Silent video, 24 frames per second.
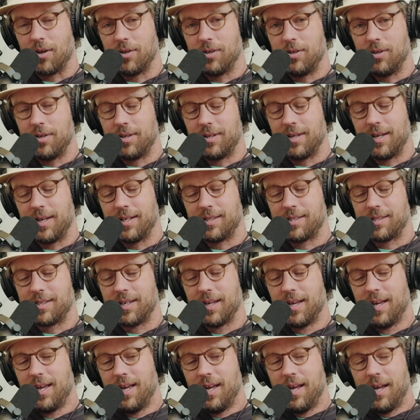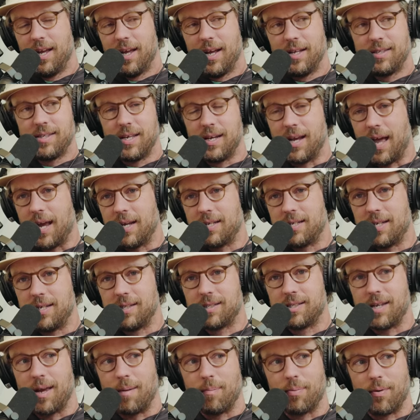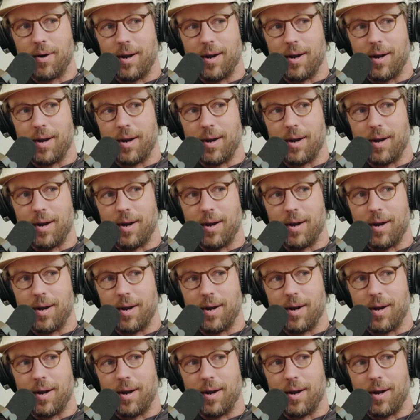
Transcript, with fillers: all you it's it's a 19 step